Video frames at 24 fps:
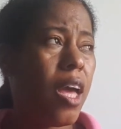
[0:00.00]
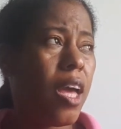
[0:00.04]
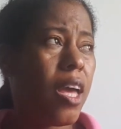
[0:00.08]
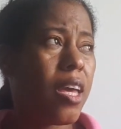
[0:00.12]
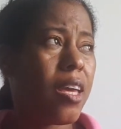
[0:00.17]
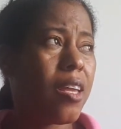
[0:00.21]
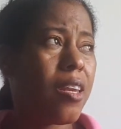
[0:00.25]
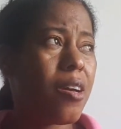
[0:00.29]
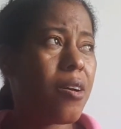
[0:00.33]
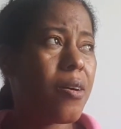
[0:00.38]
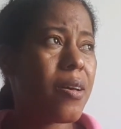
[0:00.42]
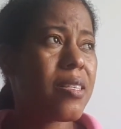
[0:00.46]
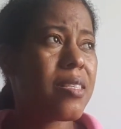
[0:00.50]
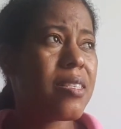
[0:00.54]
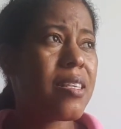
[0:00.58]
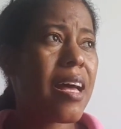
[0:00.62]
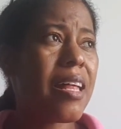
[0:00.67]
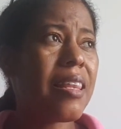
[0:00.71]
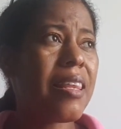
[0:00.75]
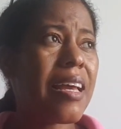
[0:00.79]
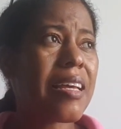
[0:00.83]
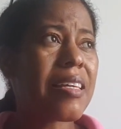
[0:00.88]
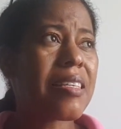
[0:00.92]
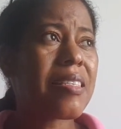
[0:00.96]
it's
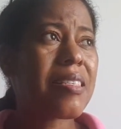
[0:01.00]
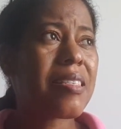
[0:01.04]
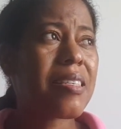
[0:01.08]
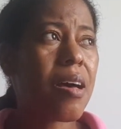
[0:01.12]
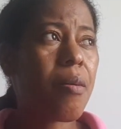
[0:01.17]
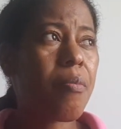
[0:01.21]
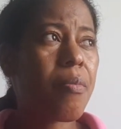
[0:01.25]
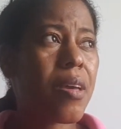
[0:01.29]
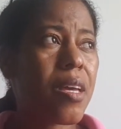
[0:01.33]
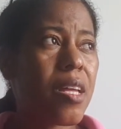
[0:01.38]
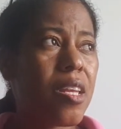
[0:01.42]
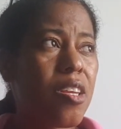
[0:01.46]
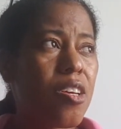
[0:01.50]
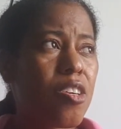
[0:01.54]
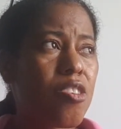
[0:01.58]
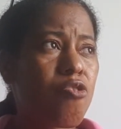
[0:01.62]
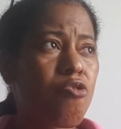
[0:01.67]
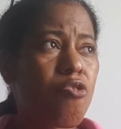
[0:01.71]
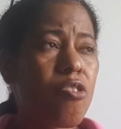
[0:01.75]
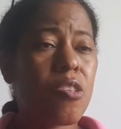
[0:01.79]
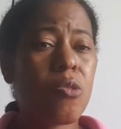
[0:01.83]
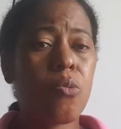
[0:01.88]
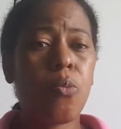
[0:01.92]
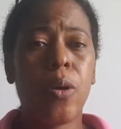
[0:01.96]
not like some
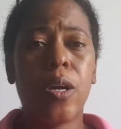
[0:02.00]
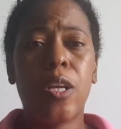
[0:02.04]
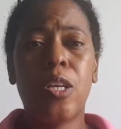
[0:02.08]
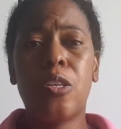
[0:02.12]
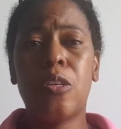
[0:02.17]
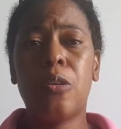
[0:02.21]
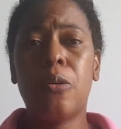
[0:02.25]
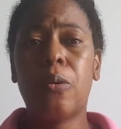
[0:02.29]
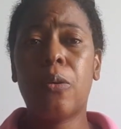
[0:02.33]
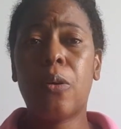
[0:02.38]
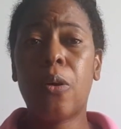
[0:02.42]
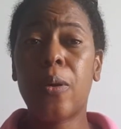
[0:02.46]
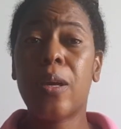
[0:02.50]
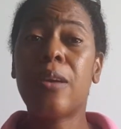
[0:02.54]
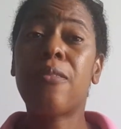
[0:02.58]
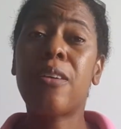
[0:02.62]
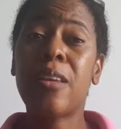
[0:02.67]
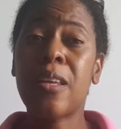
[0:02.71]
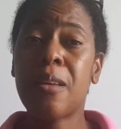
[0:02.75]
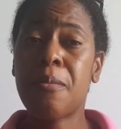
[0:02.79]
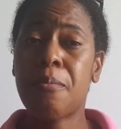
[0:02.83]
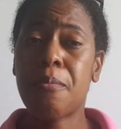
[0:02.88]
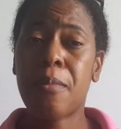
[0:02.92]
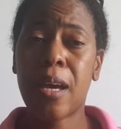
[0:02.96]
industries. When you go,
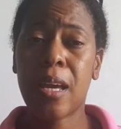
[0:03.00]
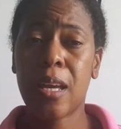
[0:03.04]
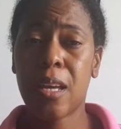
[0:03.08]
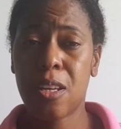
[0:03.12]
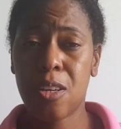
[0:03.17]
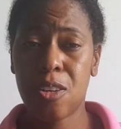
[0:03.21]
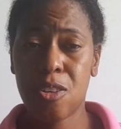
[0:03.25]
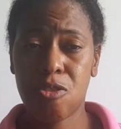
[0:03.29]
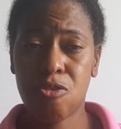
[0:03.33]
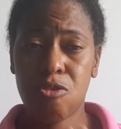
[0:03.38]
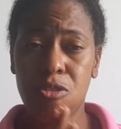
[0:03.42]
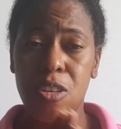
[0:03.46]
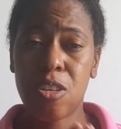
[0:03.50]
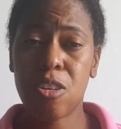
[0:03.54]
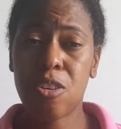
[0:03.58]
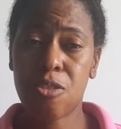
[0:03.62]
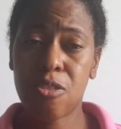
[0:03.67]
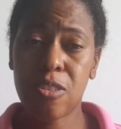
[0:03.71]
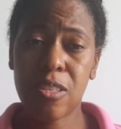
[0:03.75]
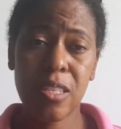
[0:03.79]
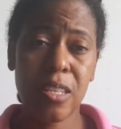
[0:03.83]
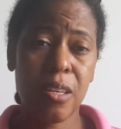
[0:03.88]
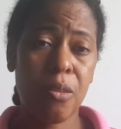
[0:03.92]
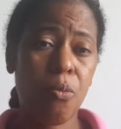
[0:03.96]
even in my industry,
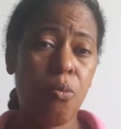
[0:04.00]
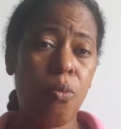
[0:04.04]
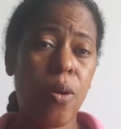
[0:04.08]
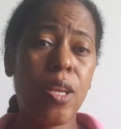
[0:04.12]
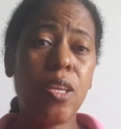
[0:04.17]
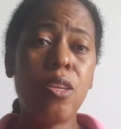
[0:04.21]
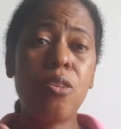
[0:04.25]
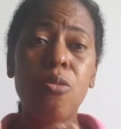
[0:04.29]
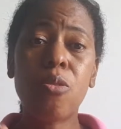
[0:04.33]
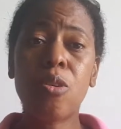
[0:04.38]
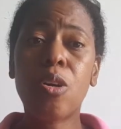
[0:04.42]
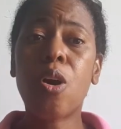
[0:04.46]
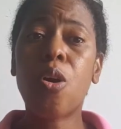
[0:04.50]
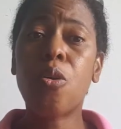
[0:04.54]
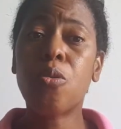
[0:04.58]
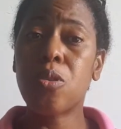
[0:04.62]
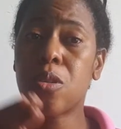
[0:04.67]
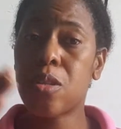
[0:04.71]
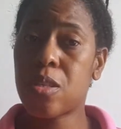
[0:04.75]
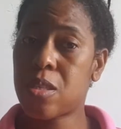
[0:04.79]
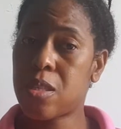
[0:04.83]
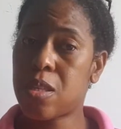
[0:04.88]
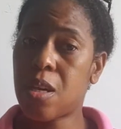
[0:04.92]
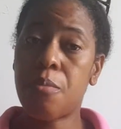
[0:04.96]
nursing, when you go
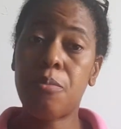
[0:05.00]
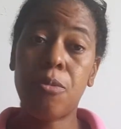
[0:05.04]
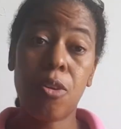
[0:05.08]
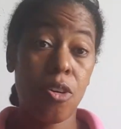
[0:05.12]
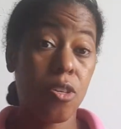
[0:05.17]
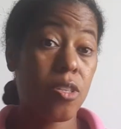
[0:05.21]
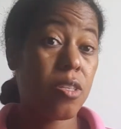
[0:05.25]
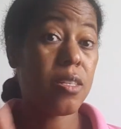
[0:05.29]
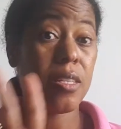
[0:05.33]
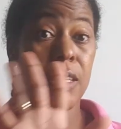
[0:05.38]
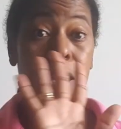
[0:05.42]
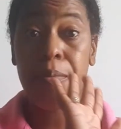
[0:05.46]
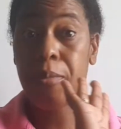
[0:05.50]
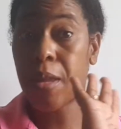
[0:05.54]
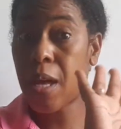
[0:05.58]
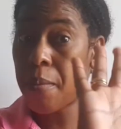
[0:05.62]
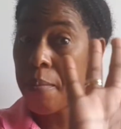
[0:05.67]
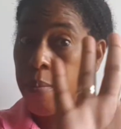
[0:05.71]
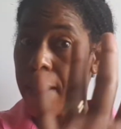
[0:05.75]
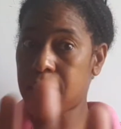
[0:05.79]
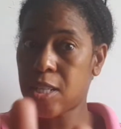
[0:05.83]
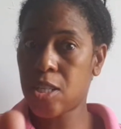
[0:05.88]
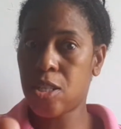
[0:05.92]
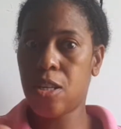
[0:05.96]
to some nurses, I'm not
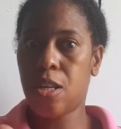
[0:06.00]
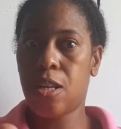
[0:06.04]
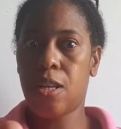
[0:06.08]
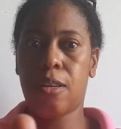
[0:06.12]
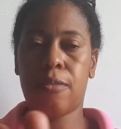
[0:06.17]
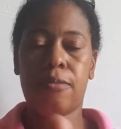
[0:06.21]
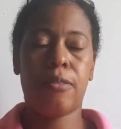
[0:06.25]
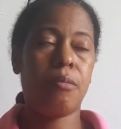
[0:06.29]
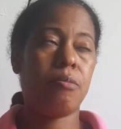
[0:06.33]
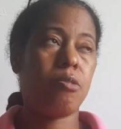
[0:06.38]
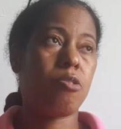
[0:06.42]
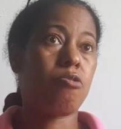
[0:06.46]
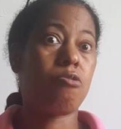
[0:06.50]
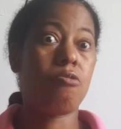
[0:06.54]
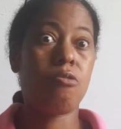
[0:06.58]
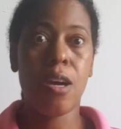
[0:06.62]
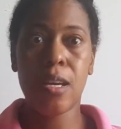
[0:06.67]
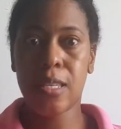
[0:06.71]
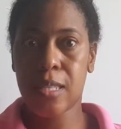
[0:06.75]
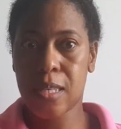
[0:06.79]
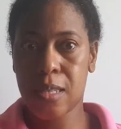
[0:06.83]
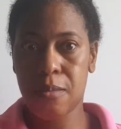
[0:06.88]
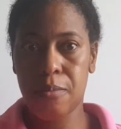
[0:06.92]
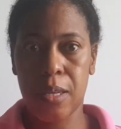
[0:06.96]
bashing all of them,
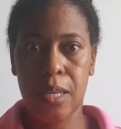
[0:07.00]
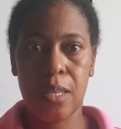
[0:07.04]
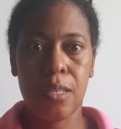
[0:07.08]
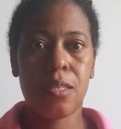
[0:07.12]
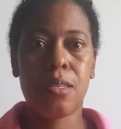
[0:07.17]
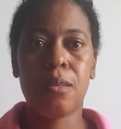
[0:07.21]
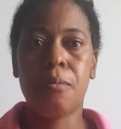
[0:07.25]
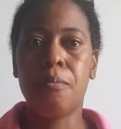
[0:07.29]
trust me,